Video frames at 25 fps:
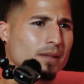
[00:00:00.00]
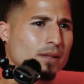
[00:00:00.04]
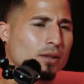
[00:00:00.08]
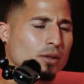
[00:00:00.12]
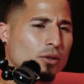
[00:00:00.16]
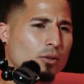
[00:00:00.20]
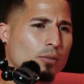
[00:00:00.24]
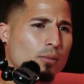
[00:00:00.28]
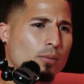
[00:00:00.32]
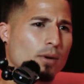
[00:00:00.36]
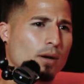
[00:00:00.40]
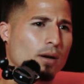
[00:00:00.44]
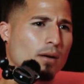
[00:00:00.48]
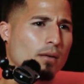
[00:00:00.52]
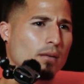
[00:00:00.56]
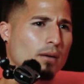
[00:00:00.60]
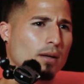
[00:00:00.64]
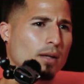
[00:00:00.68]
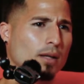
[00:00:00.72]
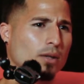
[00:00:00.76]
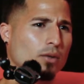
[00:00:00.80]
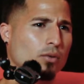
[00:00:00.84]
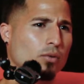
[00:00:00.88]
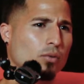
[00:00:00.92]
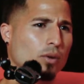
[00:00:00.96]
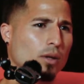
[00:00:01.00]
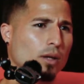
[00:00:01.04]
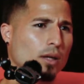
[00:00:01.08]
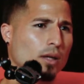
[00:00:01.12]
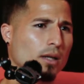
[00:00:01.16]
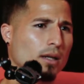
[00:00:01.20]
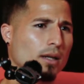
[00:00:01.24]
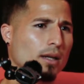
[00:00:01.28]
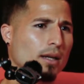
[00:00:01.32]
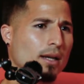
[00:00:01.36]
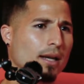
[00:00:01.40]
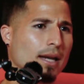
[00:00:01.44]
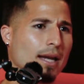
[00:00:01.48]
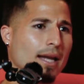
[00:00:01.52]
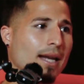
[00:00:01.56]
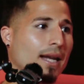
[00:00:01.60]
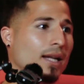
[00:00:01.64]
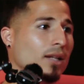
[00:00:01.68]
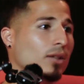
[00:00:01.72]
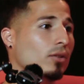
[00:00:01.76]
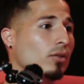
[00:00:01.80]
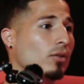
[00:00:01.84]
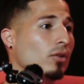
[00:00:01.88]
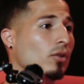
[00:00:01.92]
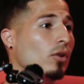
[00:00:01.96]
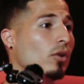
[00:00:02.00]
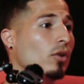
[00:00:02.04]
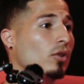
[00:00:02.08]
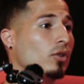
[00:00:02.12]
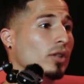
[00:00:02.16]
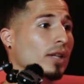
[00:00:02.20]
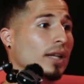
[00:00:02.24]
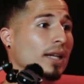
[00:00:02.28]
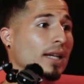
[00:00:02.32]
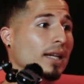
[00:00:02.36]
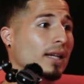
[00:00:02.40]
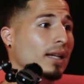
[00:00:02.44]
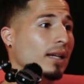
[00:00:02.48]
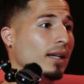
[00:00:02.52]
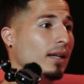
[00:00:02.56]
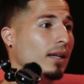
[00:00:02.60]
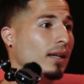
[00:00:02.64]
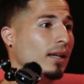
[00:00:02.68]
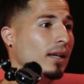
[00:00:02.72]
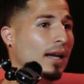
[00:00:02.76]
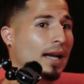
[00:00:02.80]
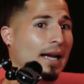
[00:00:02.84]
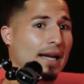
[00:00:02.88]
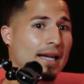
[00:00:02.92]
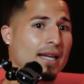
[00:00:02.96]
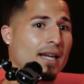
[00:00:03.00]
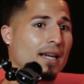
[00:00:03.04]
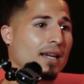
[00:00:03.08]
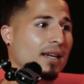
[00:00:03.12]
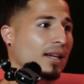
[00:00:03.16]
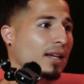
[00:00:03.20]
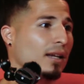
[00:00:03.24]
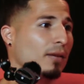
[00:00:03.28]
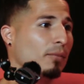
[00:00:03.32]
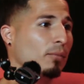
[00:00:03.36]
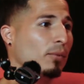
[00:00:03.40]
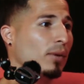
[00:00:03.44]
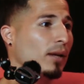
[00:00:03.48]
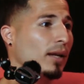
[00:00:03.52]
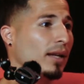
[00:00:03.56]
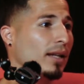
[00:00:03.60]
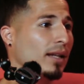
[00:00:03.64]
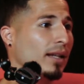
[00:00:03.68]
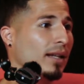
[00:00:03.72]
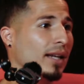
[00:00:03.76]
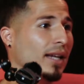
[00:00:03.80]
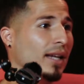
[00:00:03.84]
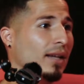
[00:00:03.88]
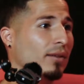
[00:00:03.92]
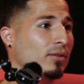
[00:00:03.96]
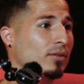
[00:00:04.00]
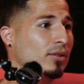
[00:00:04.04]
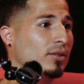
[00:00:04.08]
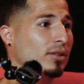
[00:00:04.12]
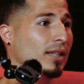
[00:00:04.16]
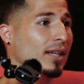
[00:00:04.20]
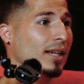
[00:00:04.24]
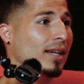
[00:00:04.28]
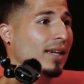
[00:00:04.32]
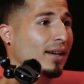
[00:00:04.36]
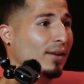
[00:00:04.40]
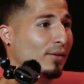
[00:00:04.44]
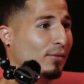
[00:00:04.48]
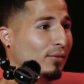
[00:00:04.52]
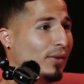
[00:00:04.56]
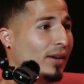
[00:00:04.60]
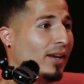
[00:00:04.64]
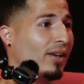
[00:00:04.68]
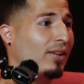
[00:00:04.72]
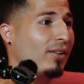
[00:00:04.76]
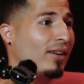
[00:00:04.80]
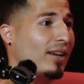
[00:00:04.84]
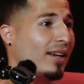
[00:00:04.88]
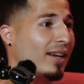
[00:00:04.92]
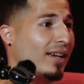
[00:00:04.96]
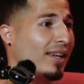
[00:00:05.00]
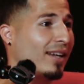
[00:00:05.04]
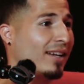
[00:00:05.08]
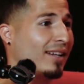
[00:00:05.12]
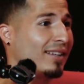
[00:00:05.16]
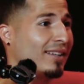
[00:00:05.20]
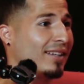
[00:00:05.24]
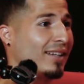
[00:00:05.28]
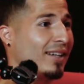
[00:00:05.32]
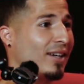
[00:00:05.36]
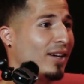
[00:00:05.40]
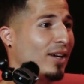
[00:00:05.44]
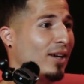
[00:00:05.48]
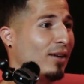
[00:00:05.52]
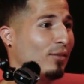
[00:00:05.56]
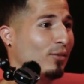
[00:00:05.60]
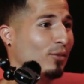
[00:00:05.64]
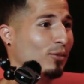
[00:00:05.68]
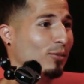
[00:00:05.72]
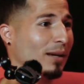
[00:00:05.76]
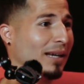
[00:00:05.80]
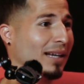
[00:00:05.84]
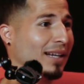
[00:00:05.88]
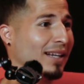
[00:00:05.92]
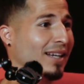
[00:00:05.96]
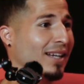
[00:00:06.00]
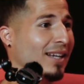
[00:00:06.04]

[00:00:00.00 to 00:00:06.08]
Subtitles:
to probably 3, and I told coach, hey, I can't keep playing the games because I got a final. I got to take off with my club.